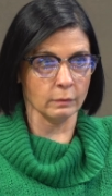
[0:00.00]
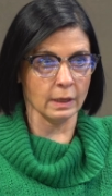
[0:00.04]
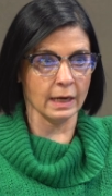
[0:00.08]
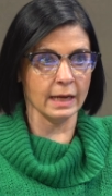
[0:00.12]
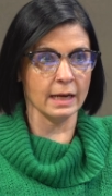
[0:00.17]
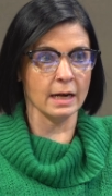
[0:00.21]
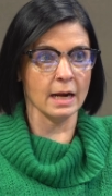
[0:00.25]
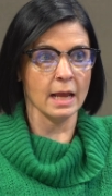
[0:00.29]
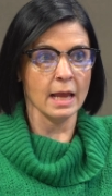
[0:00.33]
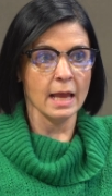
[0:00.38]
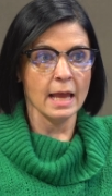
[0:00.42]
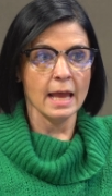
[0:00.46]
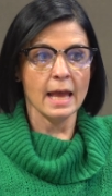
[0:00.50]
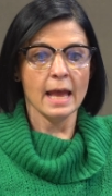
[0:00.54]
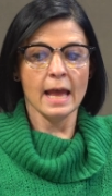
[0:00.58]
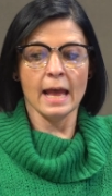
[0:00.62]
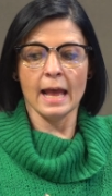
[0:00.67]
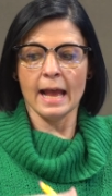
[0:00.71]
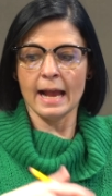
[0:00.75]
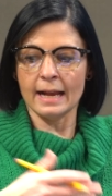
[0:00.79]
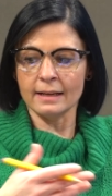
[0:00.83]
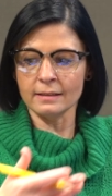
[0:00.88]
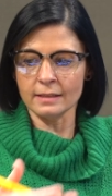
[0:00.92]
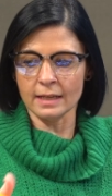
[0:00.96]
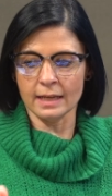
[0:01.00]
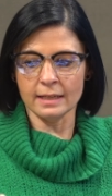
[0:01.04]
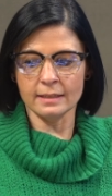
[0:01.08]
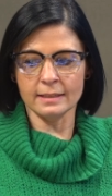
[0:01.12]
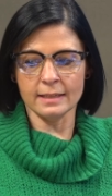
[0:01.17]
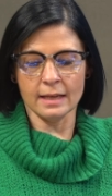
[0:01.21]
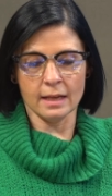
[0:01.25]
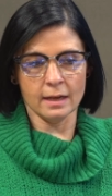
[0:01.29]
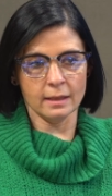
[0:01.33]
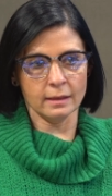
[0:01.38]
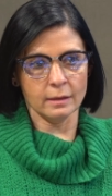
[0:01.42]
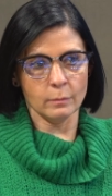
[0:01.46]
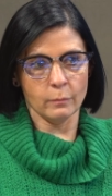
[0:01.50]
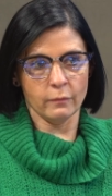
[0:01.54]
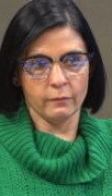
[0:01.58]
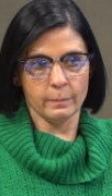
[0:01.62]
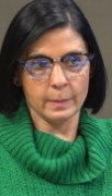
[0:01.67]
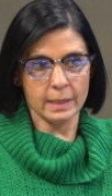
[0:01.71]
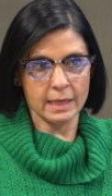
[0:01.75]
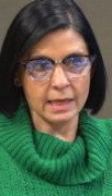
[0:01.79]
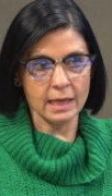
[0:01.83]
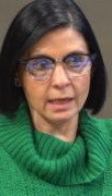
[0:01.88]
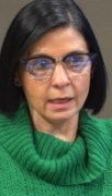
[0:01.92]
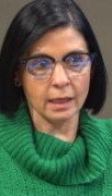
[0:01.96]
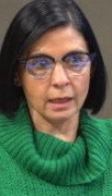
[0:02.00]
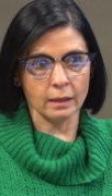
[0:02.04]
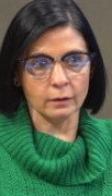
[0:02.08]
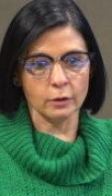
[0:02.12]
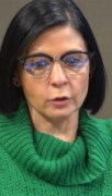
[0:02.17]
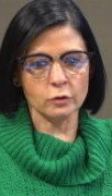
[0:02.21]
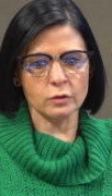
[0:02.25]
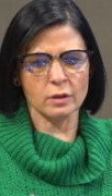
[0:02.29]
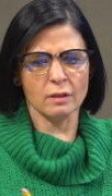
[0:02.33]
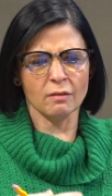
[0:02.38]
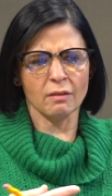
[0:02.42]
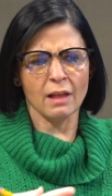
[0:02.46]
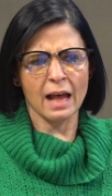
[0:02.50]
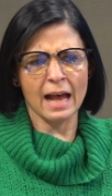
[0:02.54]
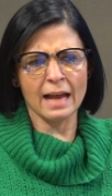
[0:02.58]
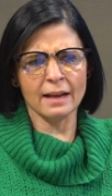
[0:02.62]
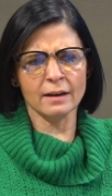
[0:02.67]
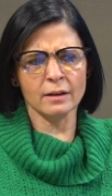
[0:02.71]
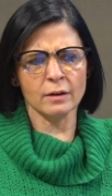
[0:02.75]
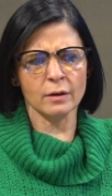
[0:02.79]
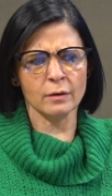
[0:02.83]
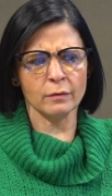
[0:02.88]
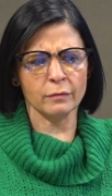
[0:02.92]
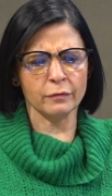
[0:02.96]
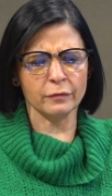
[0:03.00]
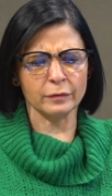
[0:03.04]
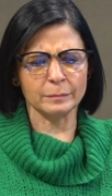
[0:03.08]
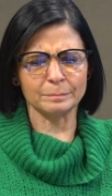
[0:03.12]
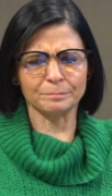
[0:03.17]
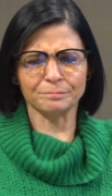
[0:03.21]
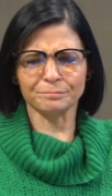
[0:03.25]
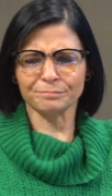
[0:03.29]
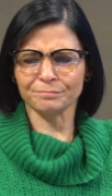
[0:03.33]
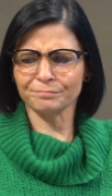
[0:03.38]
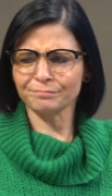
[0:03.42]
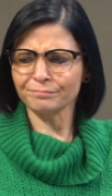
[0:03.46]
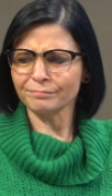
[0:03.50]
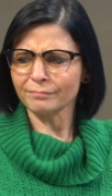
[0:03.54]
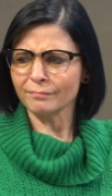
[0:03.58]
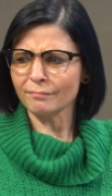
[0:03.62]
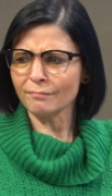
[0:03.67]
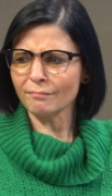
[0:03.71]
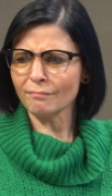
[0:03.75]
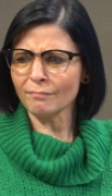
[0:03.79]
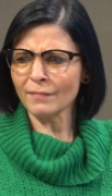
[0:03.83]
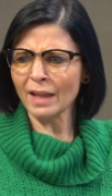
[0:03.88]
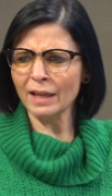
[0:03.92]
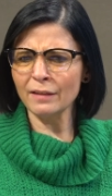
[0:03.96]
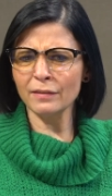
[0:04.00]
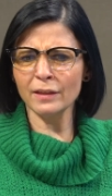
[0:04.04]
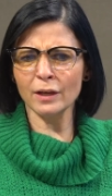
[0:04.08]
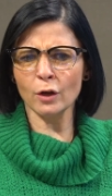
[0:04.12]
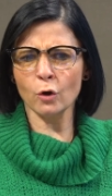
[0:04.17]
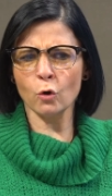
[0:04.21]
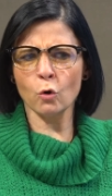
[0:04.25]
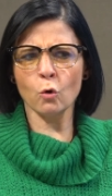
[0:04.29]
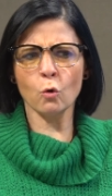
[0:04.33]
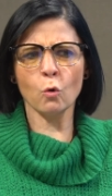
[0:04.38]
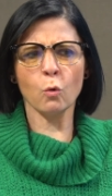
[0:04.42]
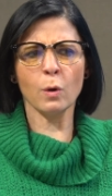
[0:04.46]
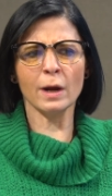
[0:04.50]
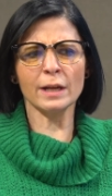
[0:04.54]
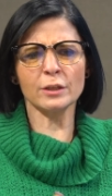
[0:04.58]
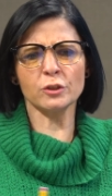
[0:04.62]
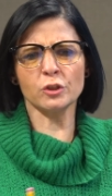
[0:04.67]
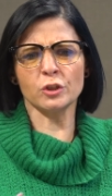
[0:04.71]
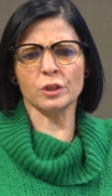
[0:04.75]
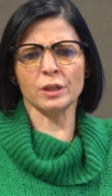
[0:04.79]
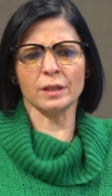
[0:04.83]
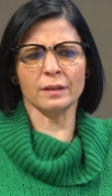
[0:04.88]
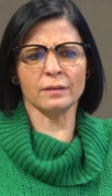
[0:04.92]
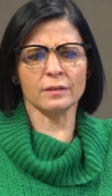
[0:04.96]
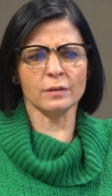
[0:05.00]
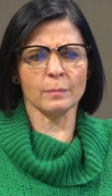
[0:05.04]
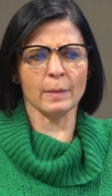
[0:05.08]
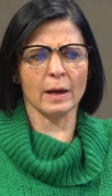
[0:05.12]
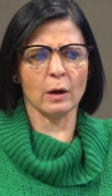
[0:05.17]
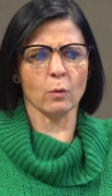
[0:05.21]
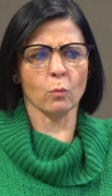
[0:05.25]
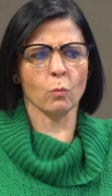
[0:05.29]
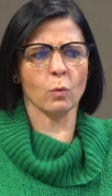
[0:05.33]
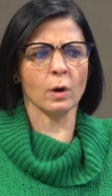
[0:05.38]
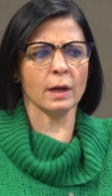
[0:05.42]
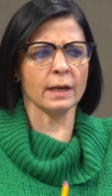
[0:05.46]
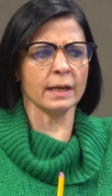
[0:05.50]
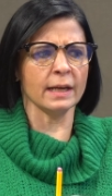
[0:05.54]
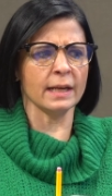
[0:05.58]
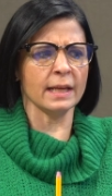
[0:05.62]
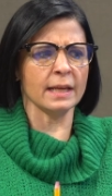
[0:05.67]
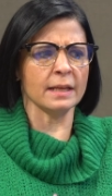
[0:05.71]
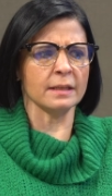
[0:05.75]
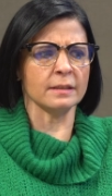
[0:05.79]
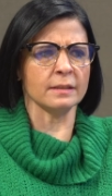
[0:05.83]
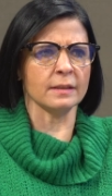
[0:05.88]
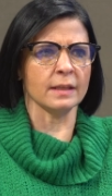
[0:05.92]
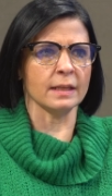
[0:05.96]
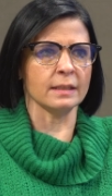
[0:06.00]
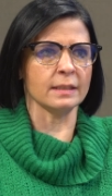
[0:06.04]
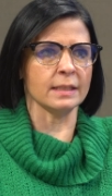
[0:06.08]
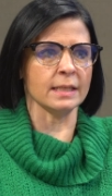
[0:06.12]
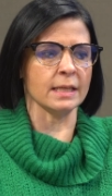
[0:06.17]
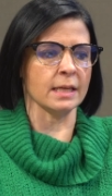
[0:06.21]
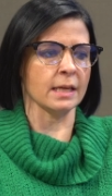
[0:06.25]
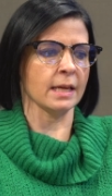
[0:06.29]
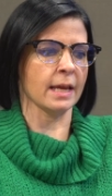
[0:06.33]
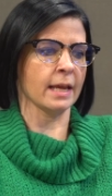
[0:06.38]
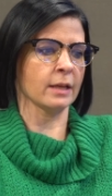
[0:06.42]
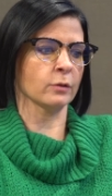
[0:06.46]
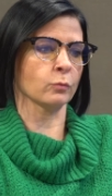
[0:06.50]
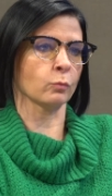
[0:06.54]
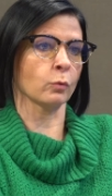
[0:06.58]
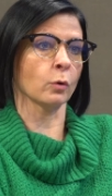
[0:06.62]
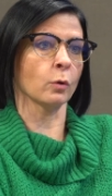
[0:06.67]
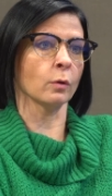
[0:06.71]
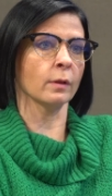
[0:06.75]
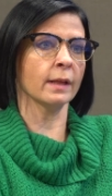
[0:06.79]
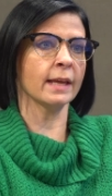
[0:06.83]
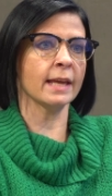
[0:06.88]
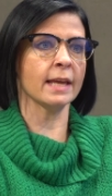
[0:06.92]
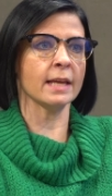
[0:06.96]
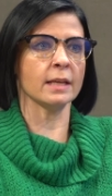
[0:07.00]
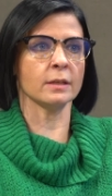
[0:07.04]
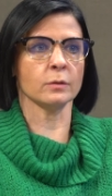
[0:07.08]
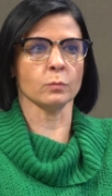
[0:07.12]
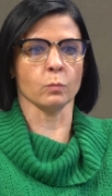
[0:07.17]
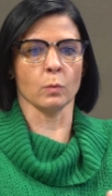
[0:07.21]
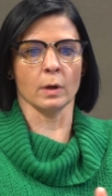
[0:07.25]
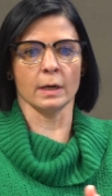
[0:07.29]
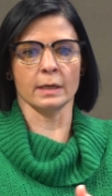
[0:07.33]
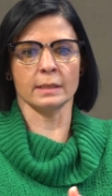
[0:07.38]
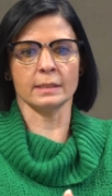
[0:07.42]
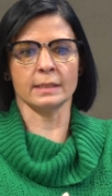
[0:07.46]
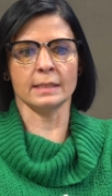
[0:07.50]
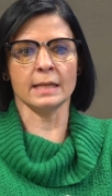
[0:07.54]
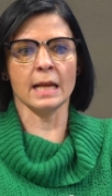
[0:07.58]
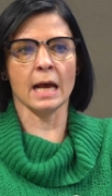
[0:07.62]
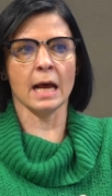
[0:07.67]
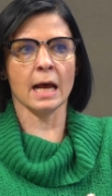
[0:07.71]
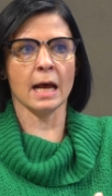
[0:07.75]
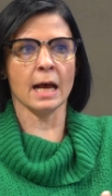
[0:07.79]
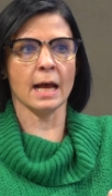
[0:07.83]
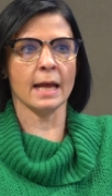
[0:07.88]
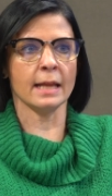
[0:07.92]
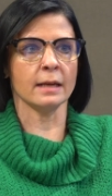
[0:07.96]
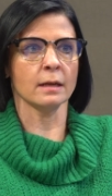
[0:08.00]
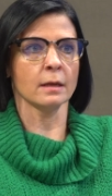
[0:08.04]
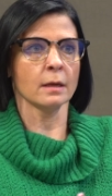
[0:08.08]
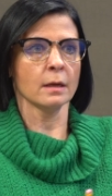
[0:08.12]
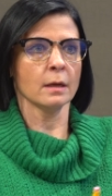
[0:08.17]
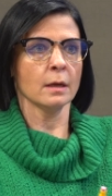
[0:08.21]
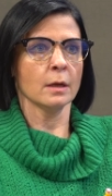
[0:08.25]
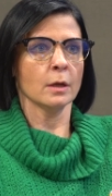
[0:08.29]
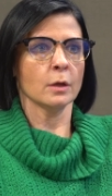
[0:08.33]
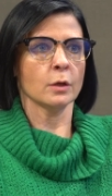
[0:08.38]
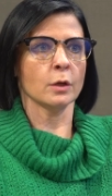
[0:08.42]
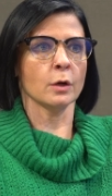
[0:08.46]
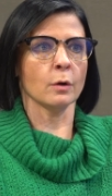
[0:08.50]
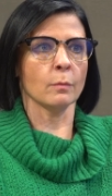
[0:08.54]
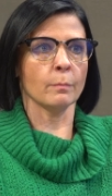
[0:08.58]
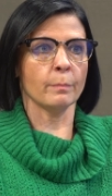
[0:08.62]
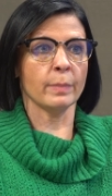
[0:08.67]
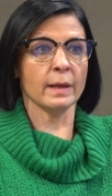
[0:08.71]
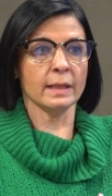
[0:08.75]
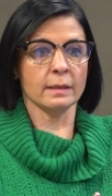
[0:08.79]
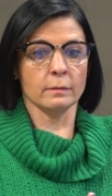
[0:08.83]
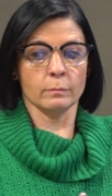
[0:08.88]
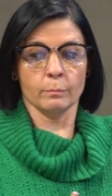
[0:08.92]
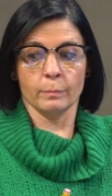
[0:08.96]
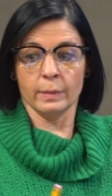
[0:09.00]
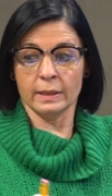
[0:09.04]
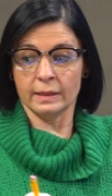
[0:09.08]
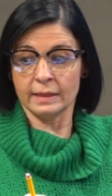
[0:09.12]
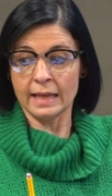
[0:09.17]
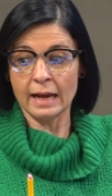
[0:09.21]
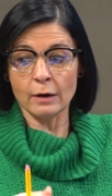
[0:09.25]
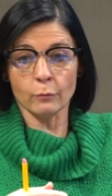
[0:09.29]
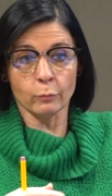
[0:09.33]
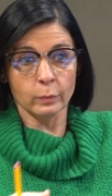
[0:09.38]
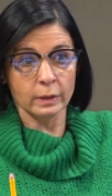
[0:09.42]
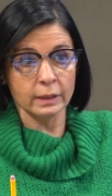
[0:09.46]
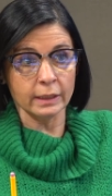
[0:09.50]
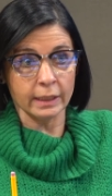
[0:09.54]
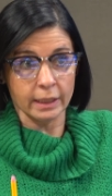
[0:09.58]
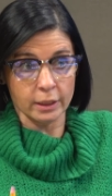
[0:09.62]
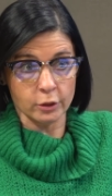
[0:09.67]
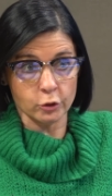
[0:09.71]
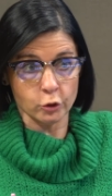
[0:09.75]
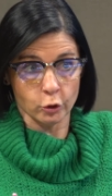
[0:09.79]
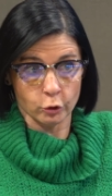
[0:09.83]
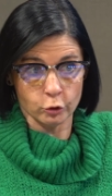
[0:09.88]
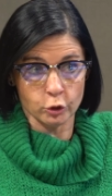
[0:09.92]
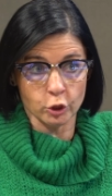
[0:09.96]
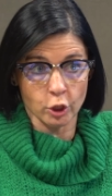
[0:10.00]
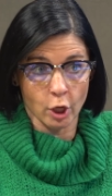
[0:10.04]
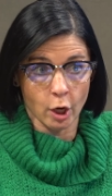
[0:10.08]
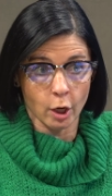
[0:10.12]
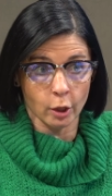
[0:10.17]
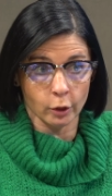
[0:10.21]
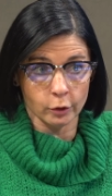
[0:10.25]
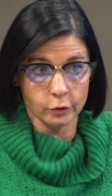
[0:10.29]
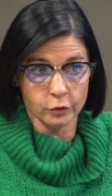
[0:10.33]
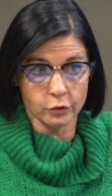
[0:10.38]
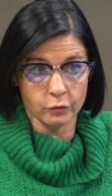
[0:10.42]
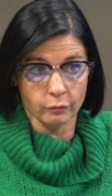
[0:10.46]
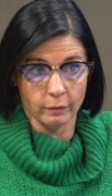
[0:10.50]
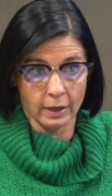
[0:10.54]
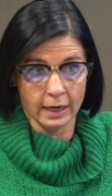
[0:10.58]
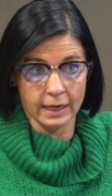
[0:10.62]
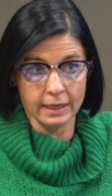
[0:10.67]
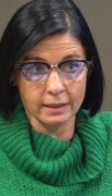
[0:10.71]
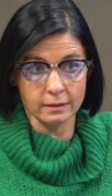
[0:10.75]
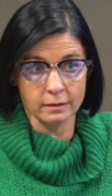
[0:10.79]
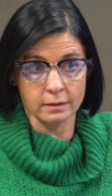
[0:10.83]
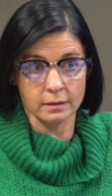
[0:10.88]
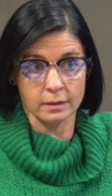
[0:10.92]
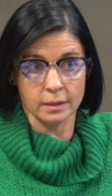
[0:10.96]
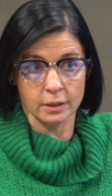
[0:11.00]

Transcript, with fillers: right correct as I said at the beginning there's a lot of I think questions about what it is that DEA's role is, what it's not, you know, but but that really is your charge, right?